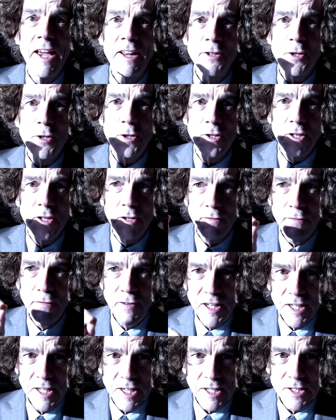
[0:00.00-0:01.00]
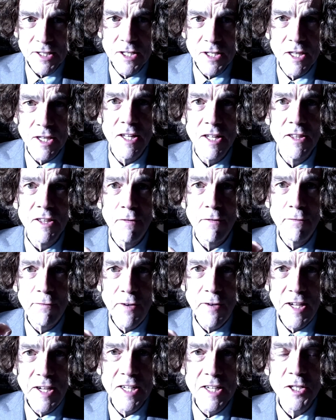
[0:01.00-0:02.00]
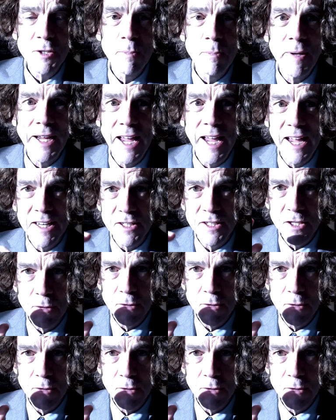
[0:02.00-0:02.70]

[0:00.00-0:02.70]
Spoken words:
entered the fetus, then the fetus began